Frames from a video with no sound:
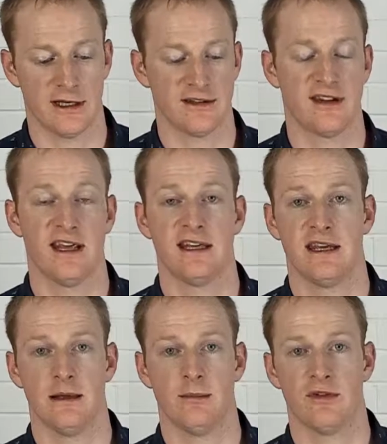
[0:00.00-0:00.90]
Tae
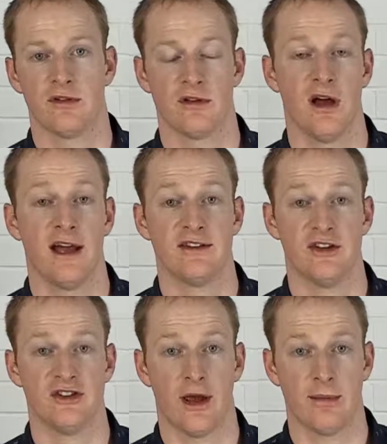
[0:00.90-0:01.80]
Kim's Guide to
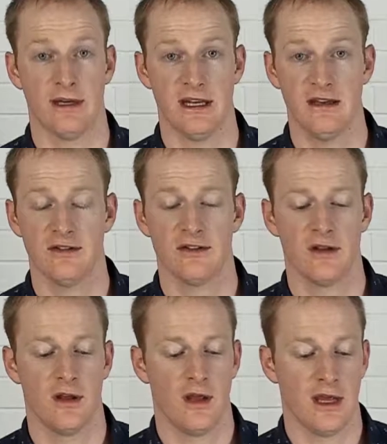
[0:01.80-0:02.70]
Japanese.
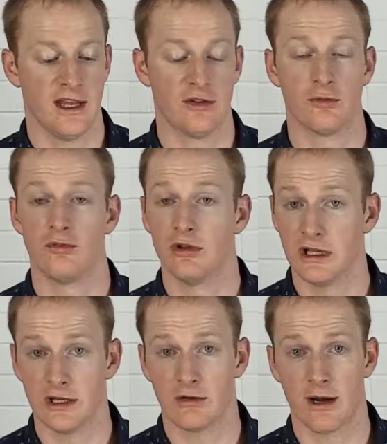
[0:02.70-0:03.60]
It's a
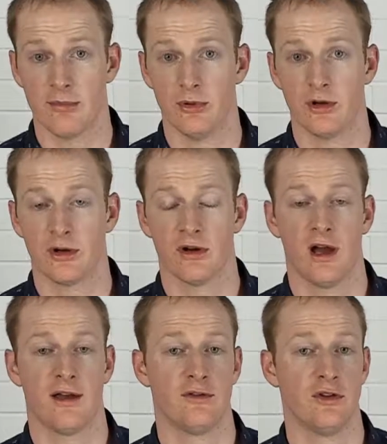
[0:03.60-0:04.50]
really great book.
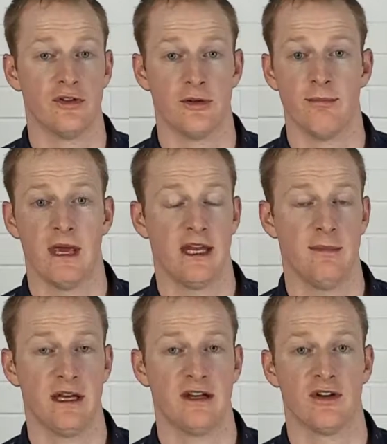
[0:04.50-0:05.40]
I've used it many,
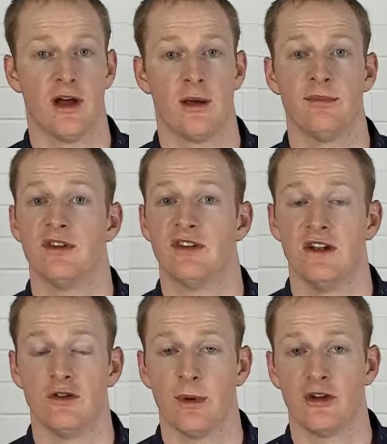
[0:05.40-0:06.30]
many times to
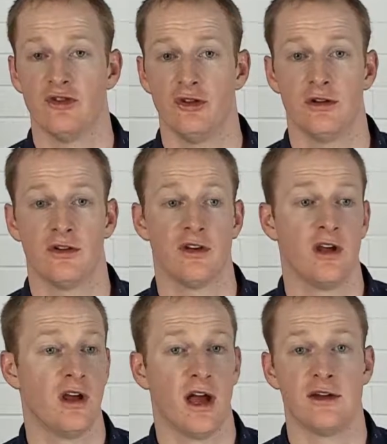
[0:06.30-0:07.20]
teach my students.
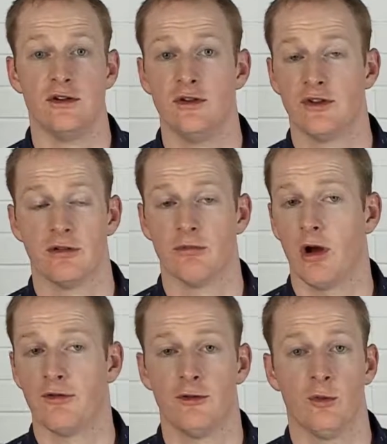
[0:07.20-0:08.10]
I use it
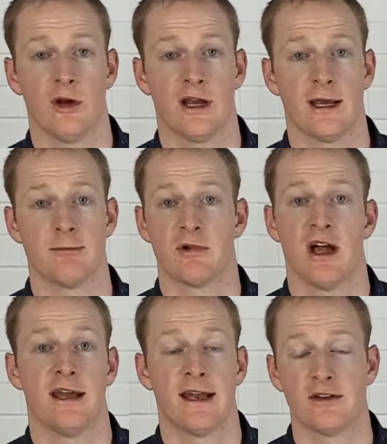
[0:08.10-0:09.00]
often when I
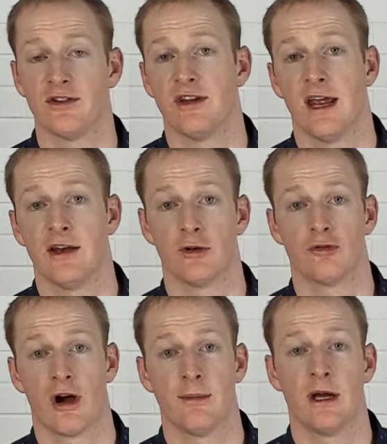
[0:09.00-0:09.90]
can't understand a
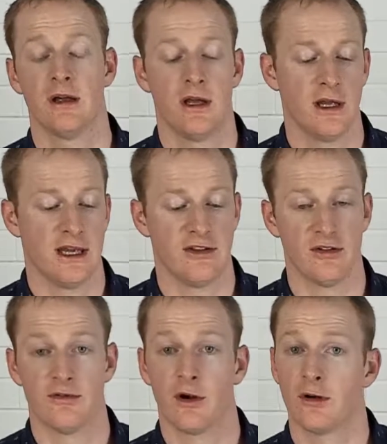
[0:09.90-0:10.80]
grammar. It's
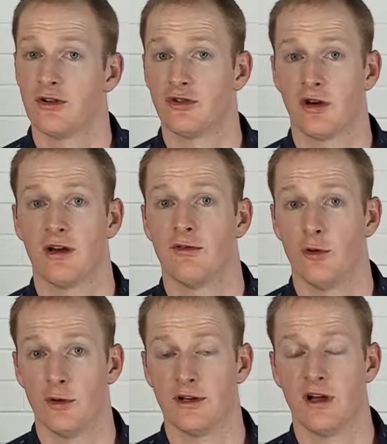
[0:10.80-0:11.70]
a very
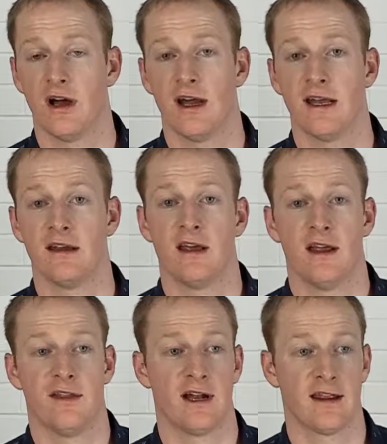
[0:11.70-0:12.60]
straightforward guide
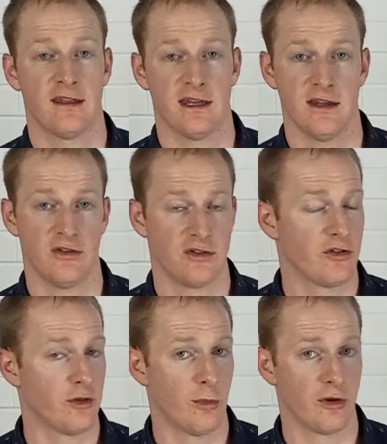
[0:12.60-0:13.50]
that I think is
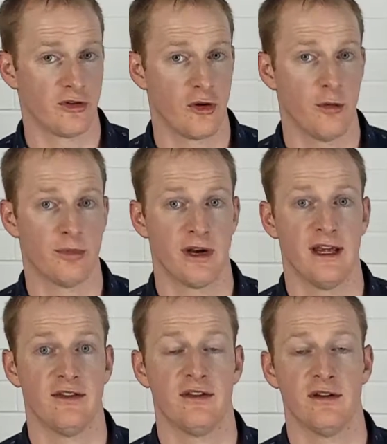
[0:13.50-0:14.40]
just the most
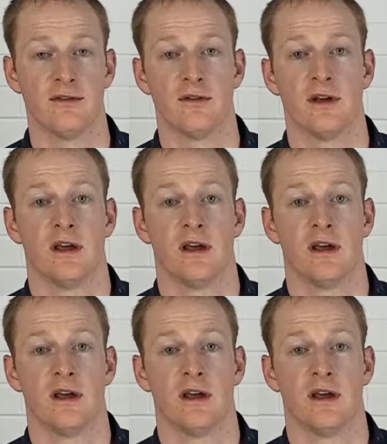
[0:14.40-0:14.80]
comprehensive